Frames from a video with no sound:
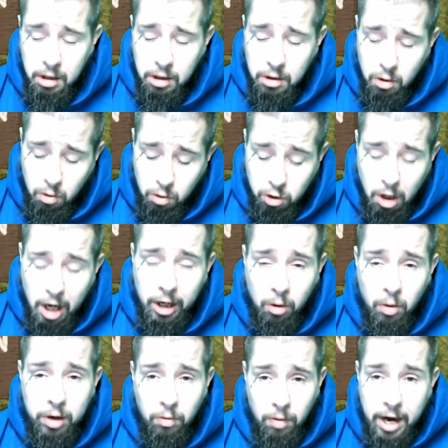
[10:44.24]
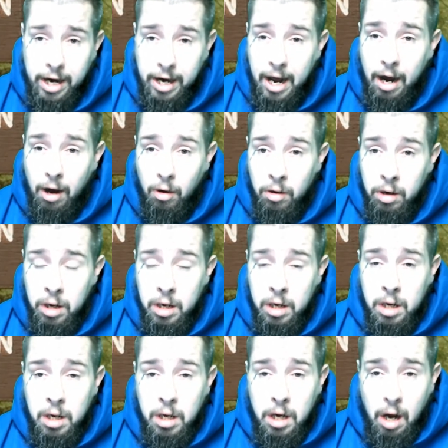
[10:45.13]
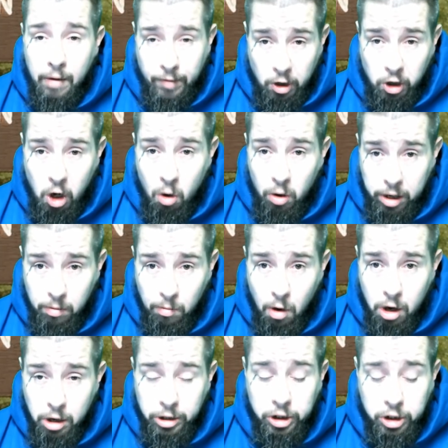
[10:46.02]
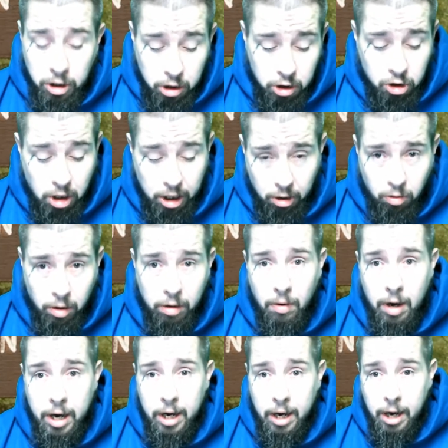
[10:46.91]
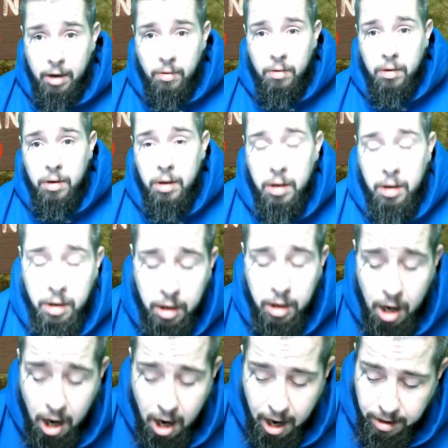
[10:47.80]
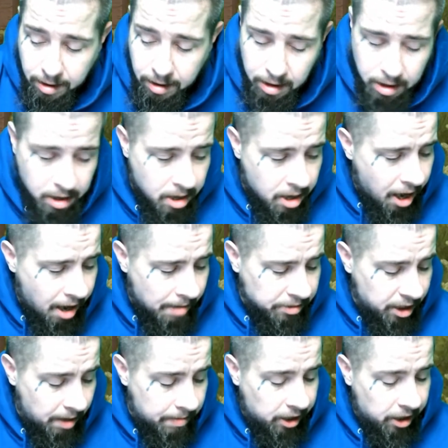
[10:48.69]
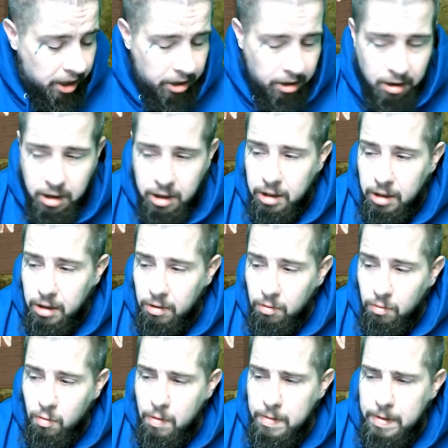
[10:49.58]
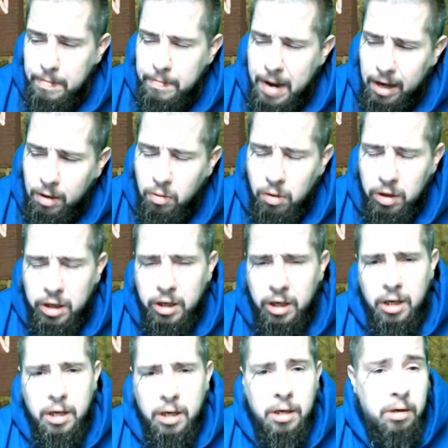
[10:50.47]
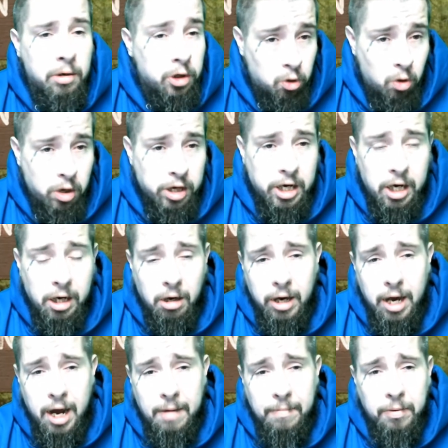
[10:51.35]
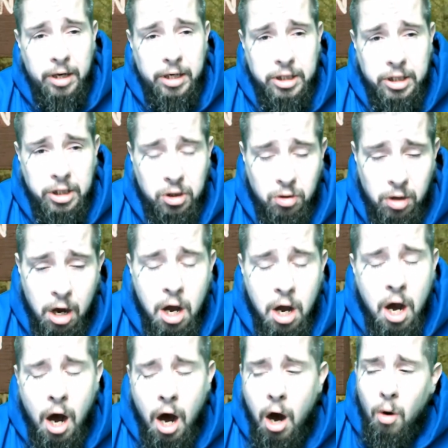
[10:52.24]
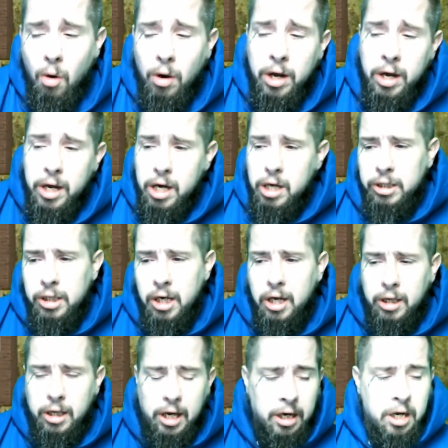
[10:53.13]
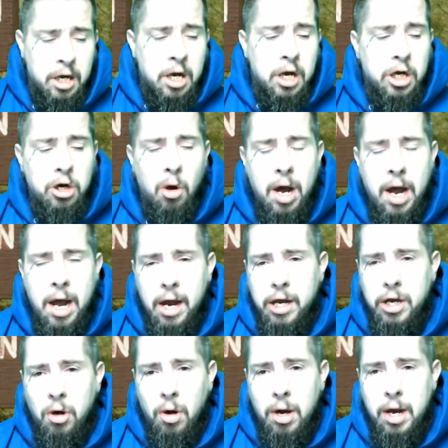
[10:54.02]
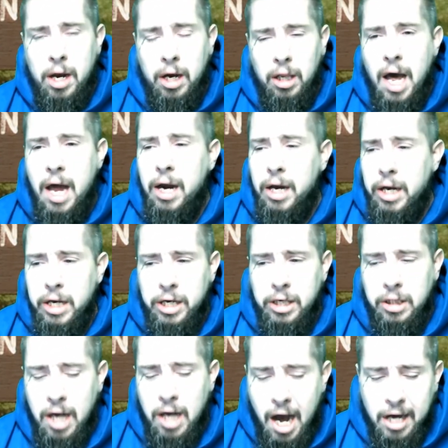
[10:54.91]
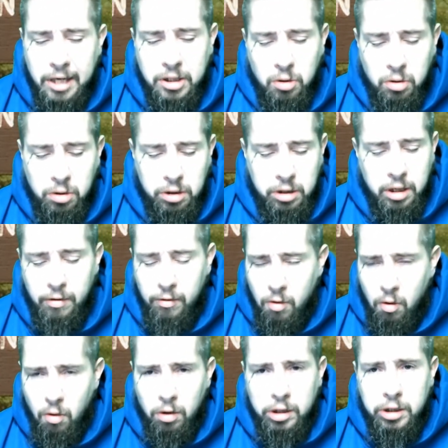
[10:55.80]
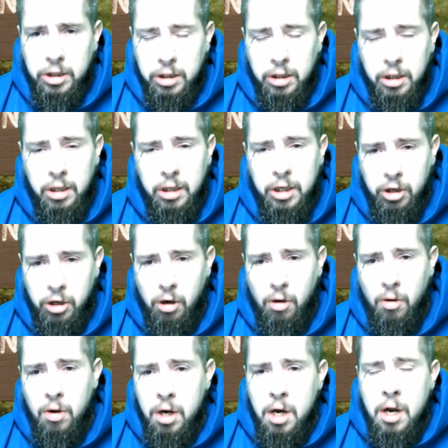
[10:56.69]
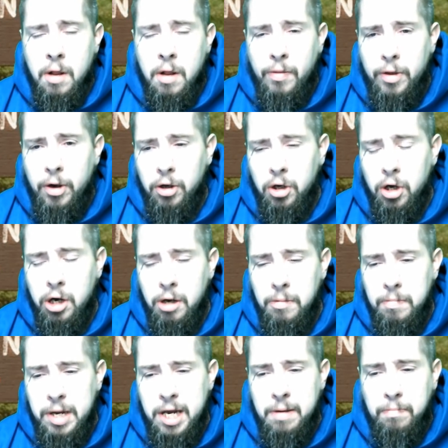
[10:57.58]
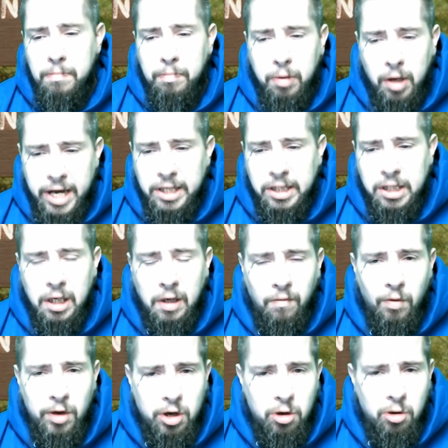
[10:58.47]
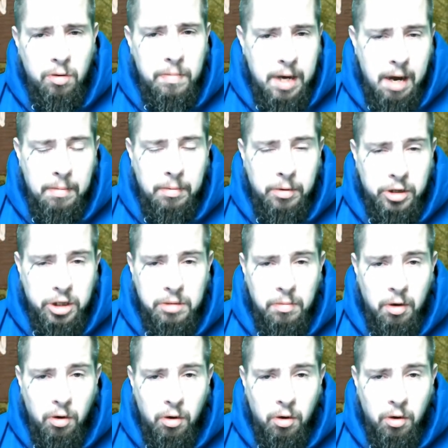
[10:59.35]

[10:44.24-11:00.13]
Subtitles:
Try to quit right now. If you're going in March, try to quit right now. All right. I'm JB Gunner. We'll be back with the drinking on the Appalachian Trail. Oh, here's another thing. At a lot of these hostels, and of course, there are going to be places for you to be able to smoke.